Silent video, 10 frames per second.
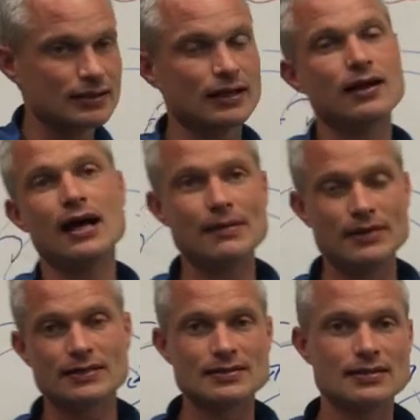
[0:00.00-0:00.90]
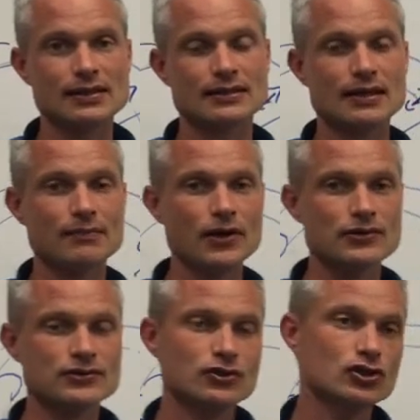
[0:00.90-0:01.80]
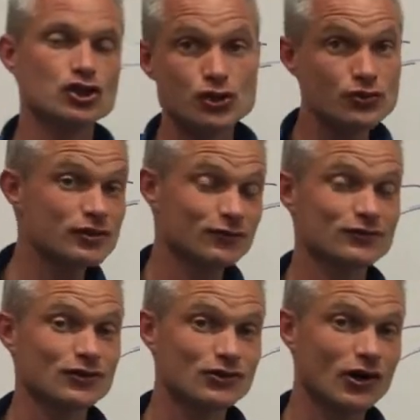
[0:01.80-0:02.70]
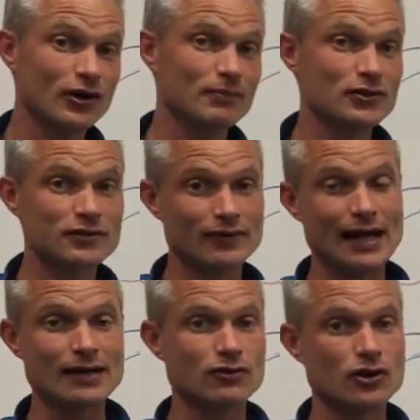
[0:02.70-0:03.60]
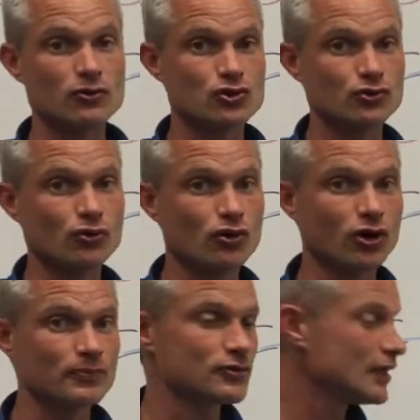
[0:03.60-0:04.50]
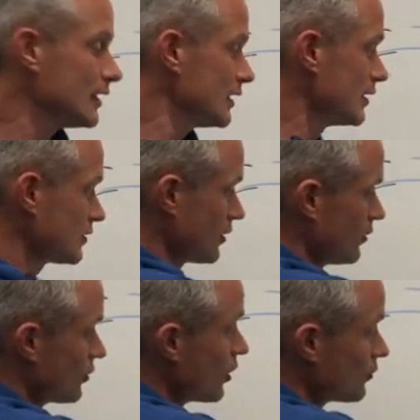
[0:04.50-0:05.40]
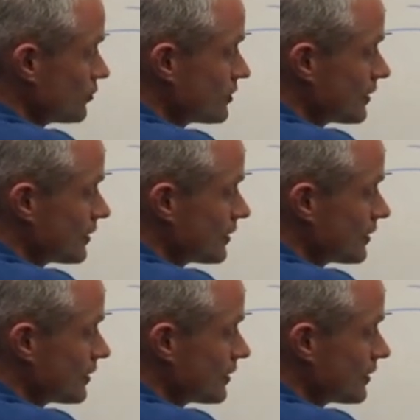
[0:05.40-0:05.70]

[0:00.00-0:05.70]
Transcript: climates that are most conducive to growing most of our agricultural crops. So good old New